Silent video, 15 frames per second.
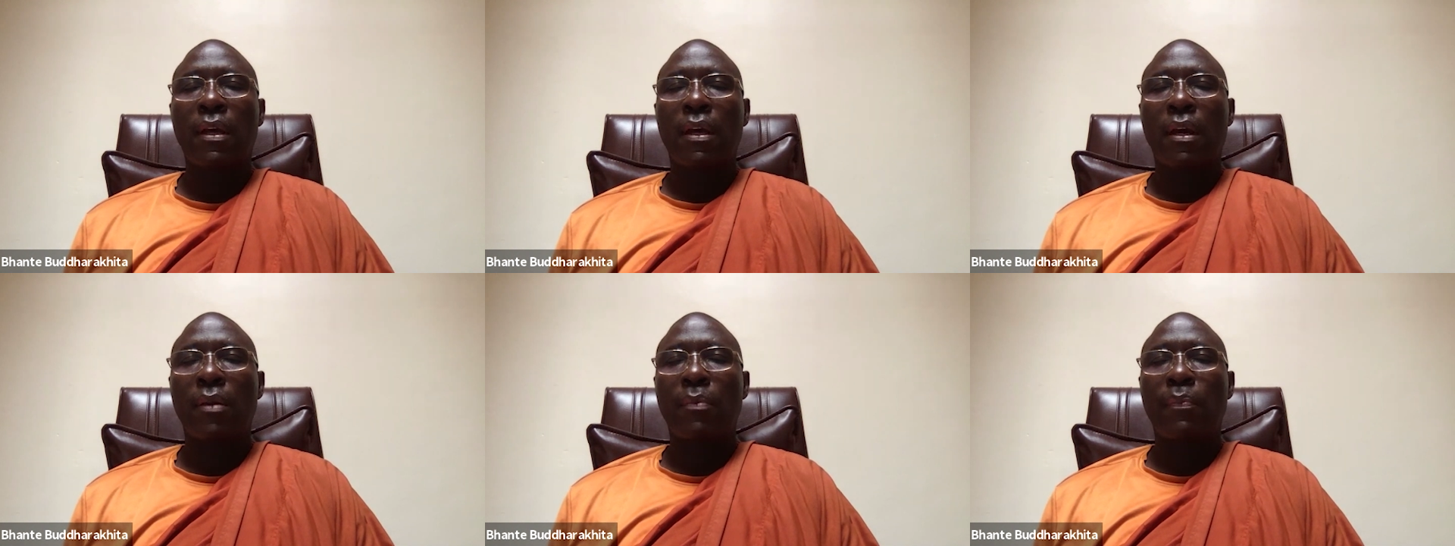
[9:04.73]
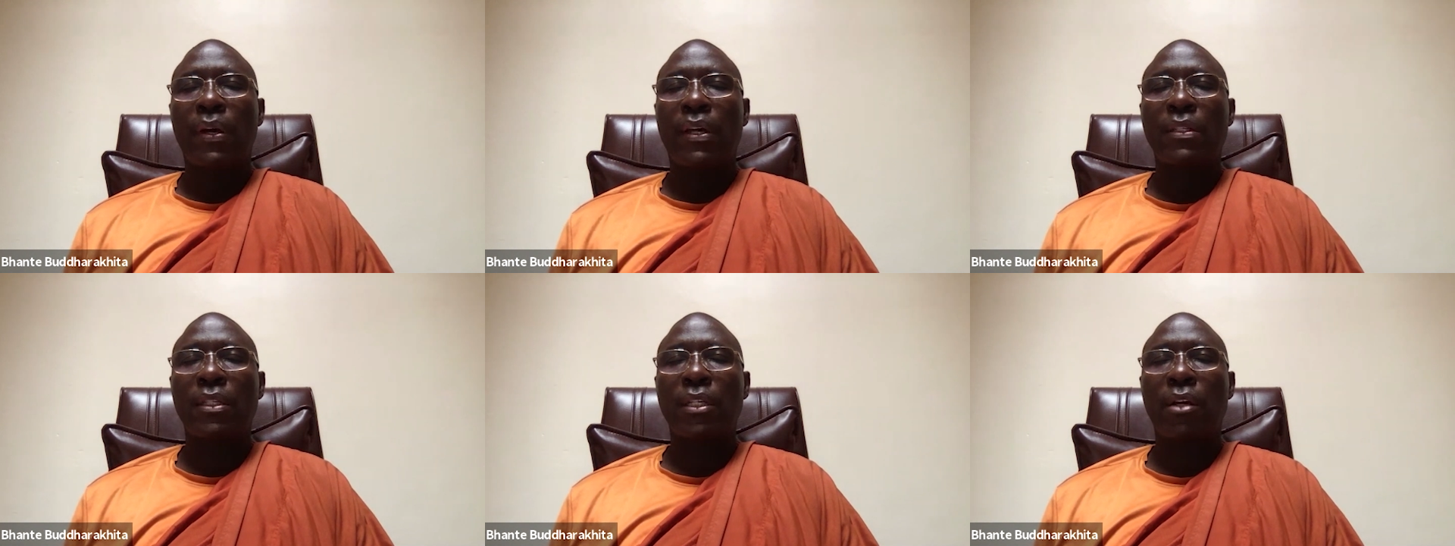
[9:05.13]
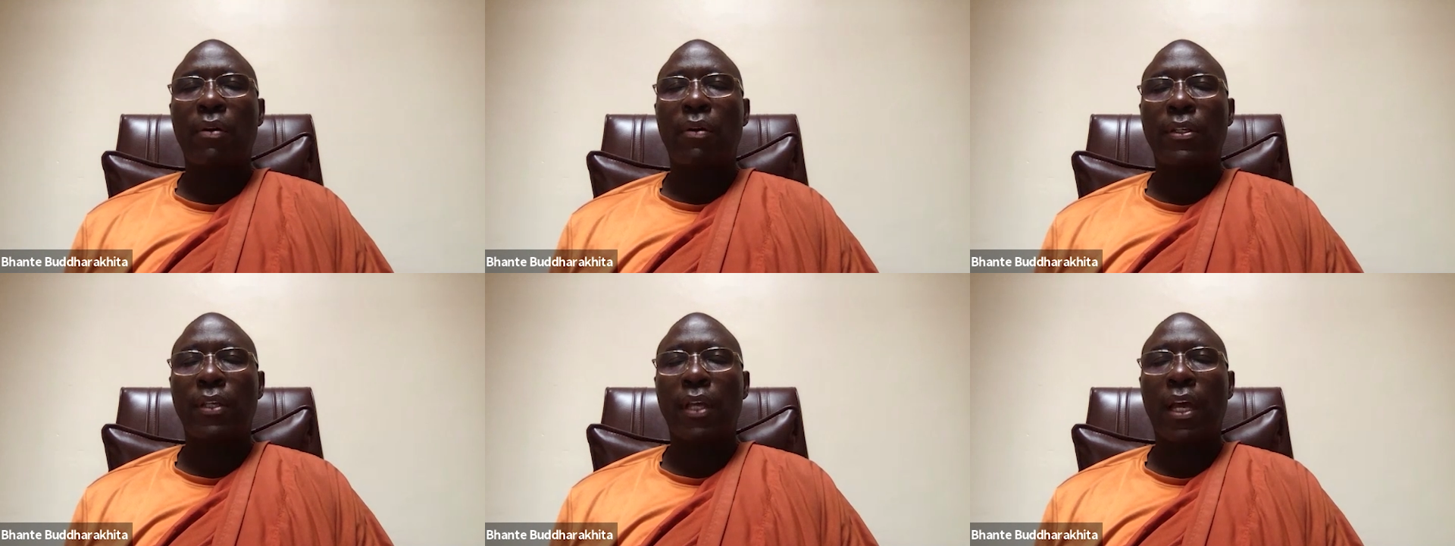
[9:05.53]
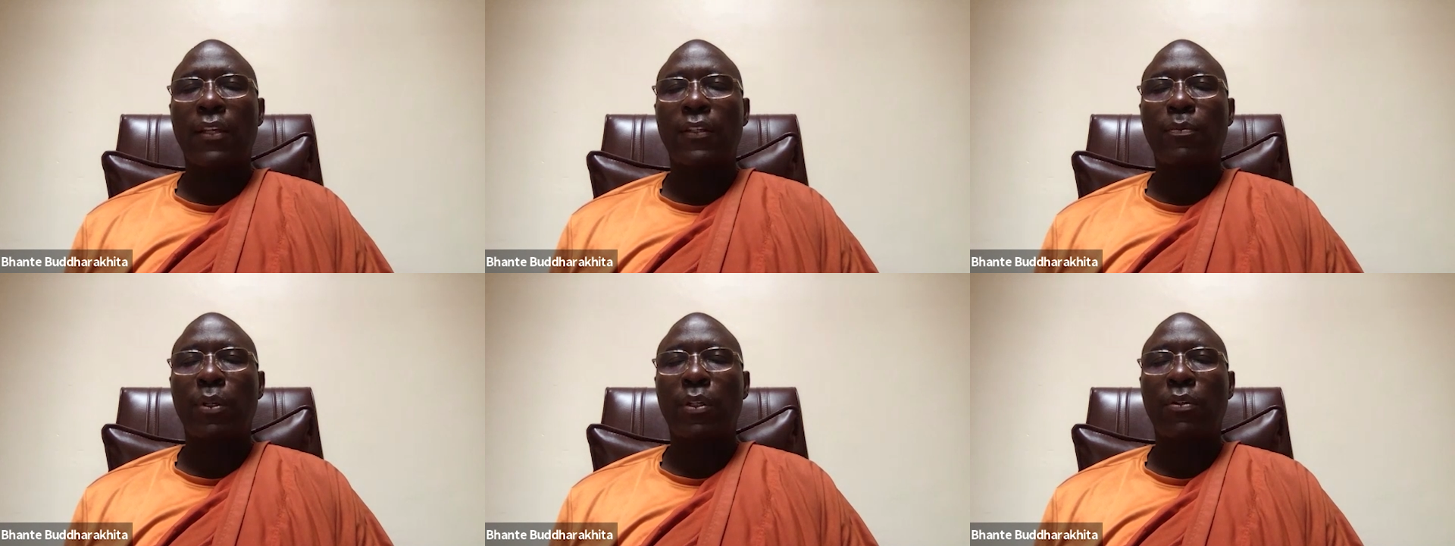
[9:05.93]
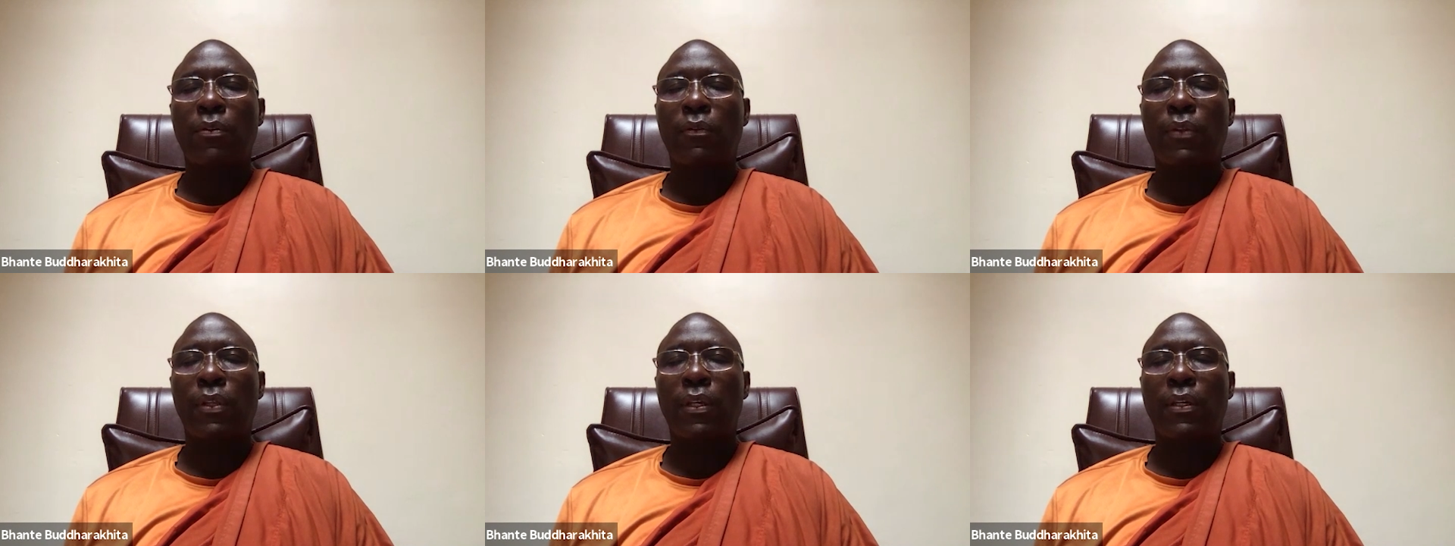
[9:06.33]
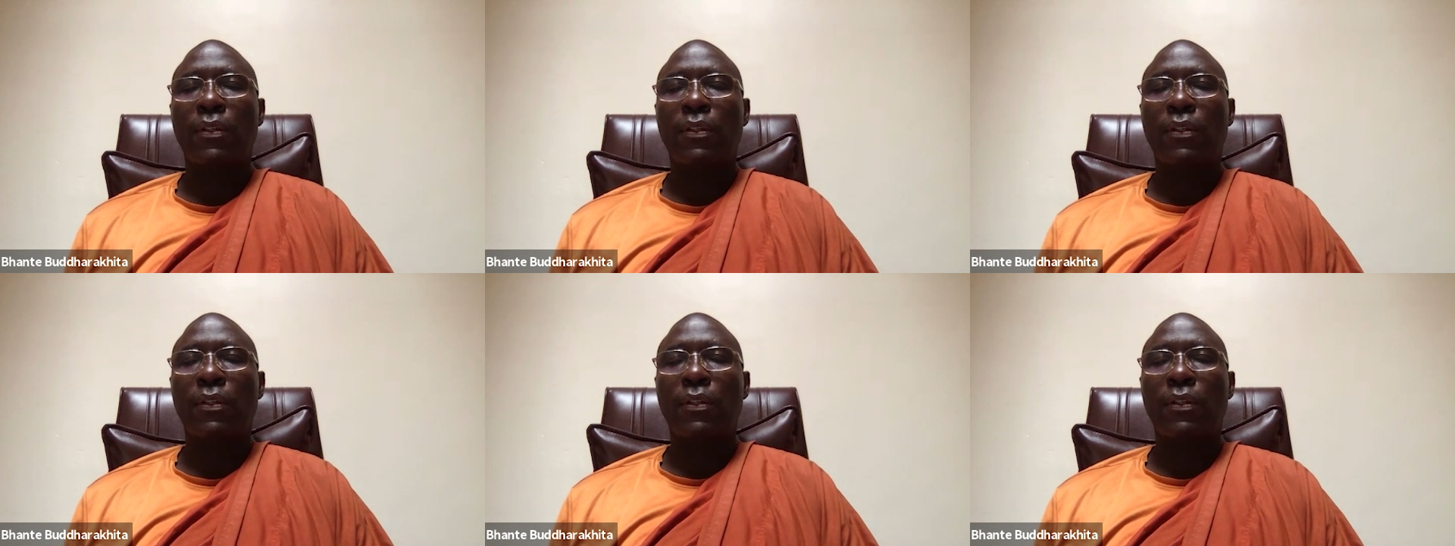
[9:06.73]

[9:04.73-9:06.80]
and passing away aspect of